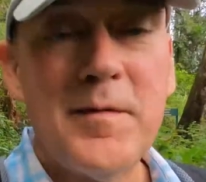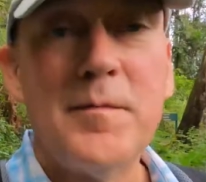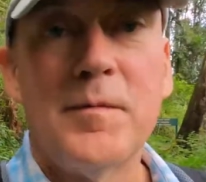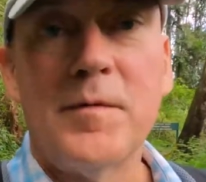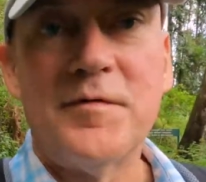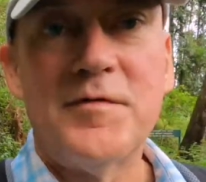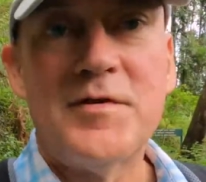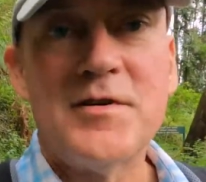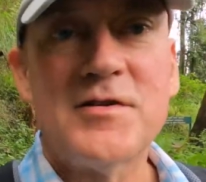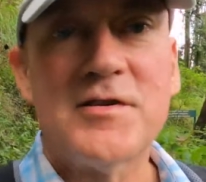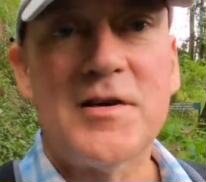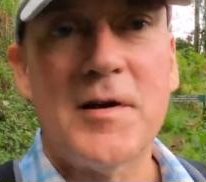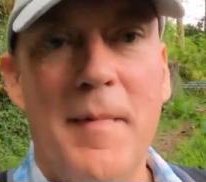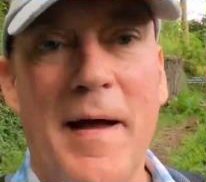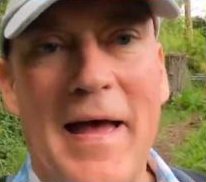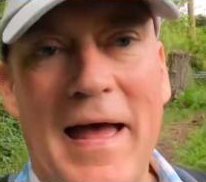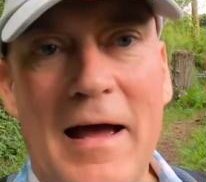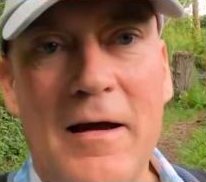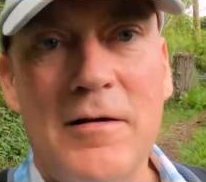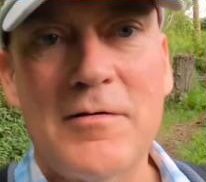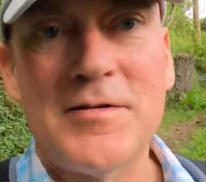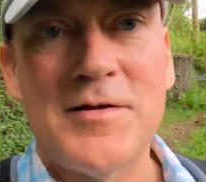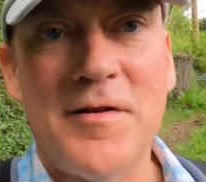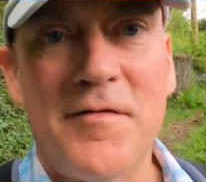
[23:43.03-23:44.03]
We've just come
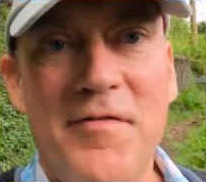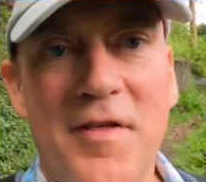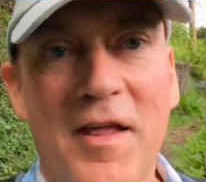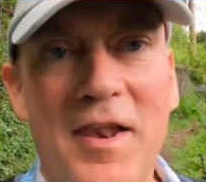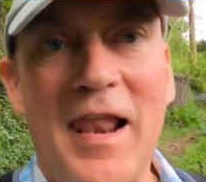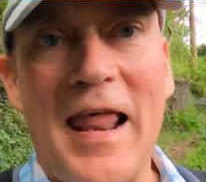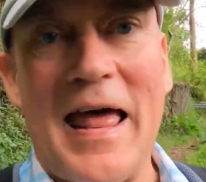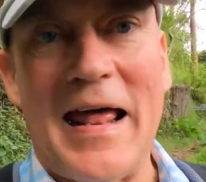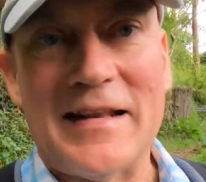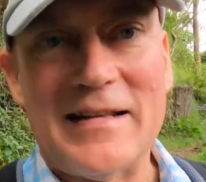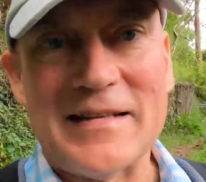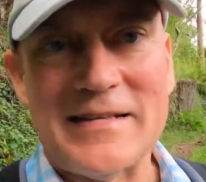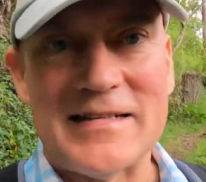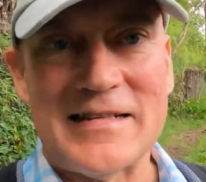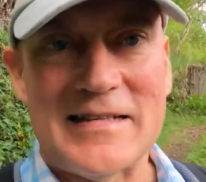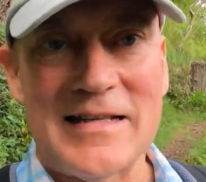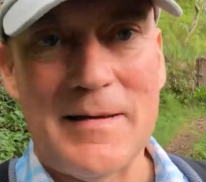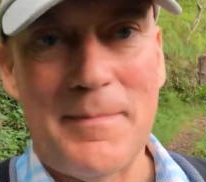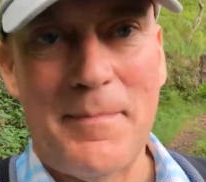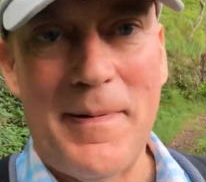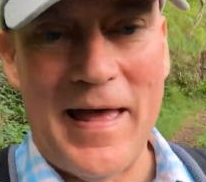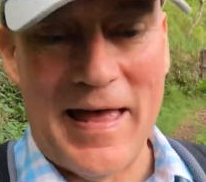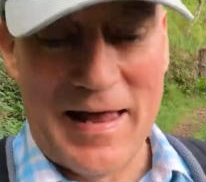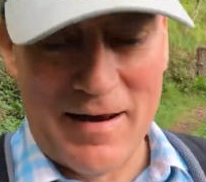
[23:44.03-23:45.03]
out of the
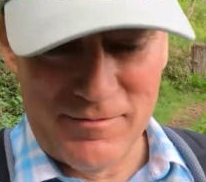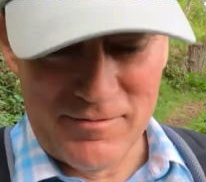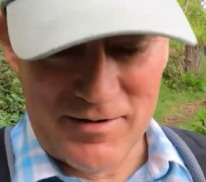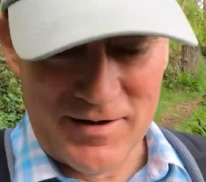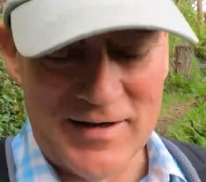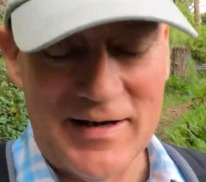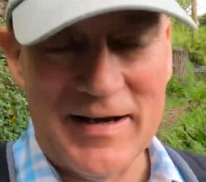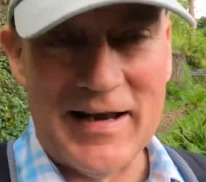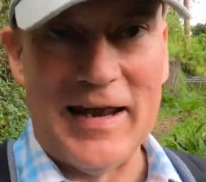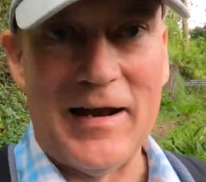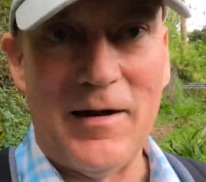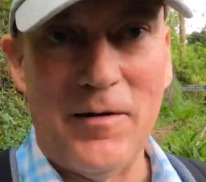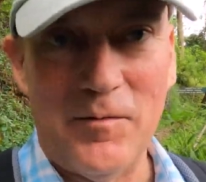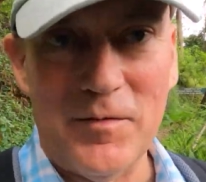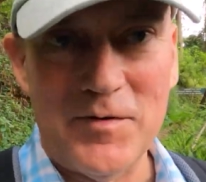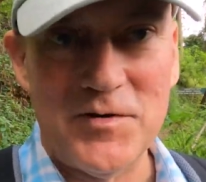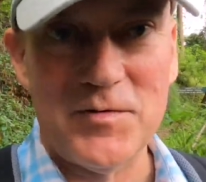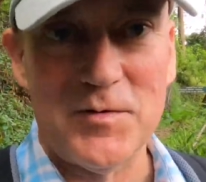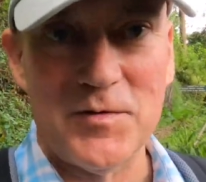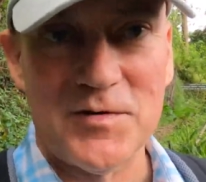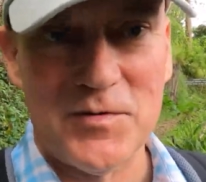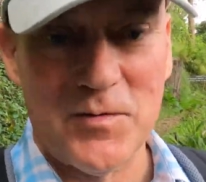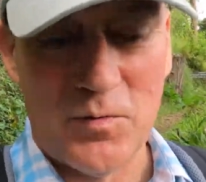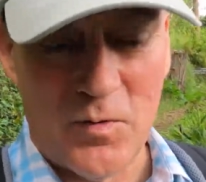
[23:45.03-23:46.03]
landslip area now,
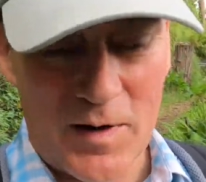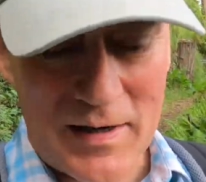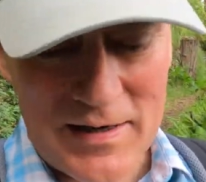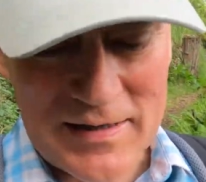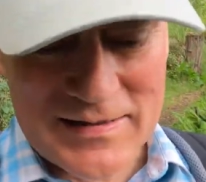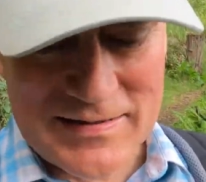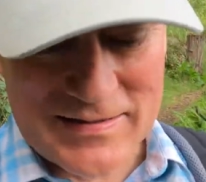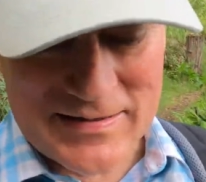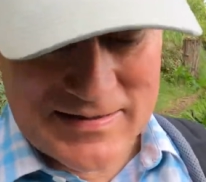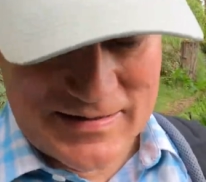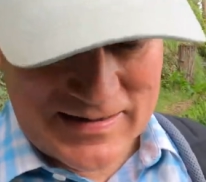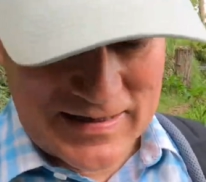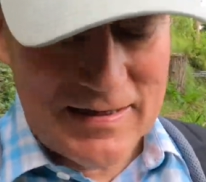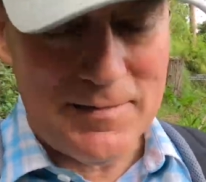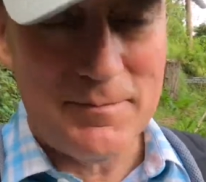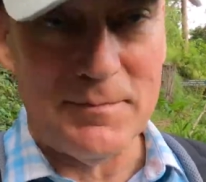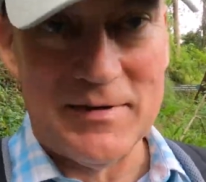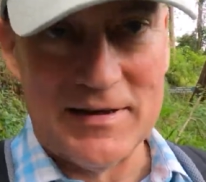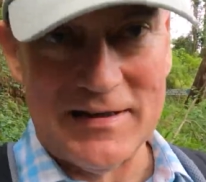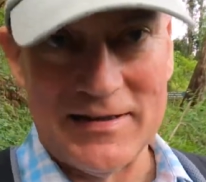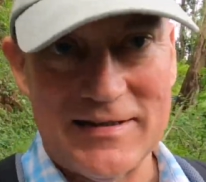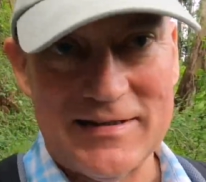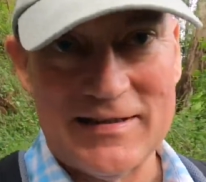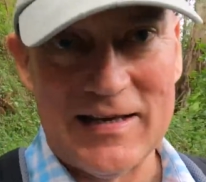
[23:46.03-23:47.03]
which was quite a steep
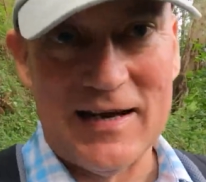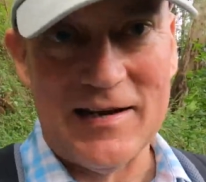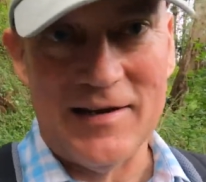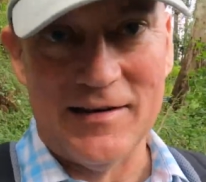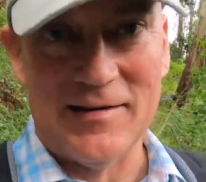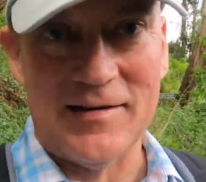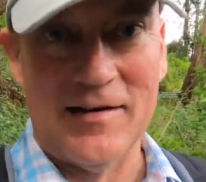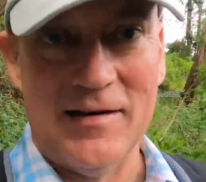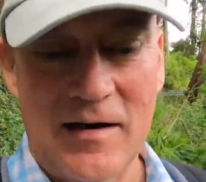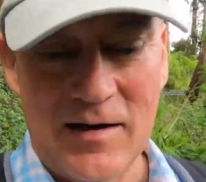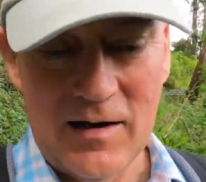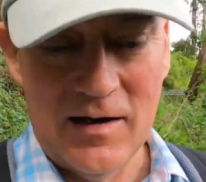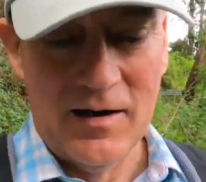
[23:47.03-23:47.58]
descent.